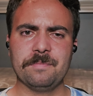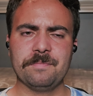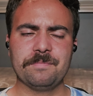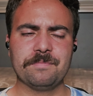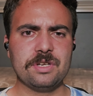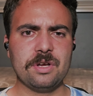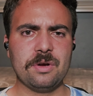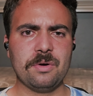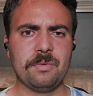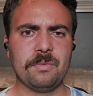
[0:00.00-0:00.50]

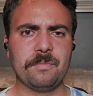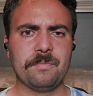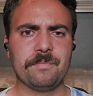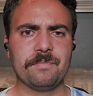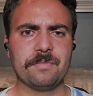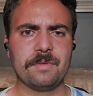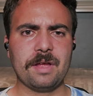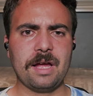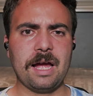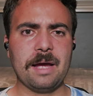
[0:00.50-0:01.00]
So
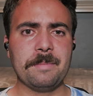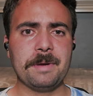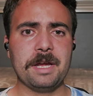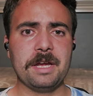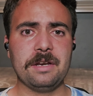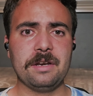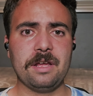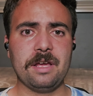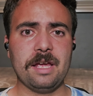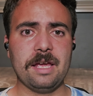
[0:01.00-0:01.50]
I
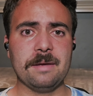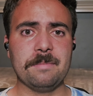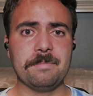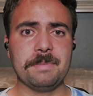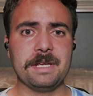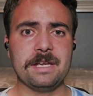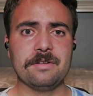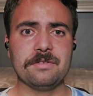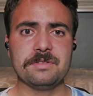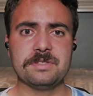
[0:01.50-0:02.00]
made a
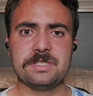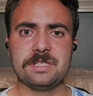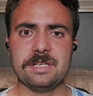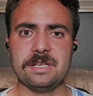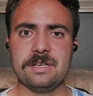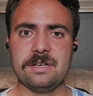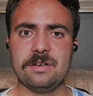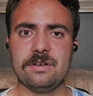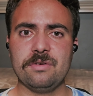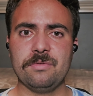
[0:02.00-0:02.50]

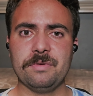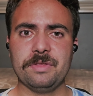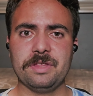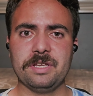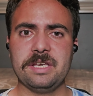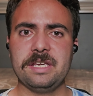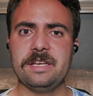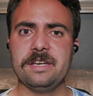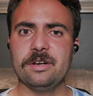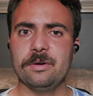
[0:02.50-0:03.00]
BLT with the
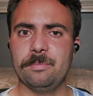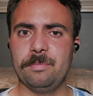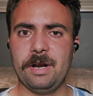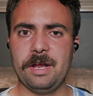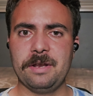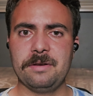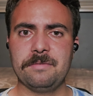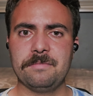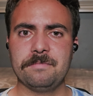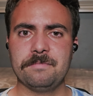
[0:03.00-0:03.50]
keto bread.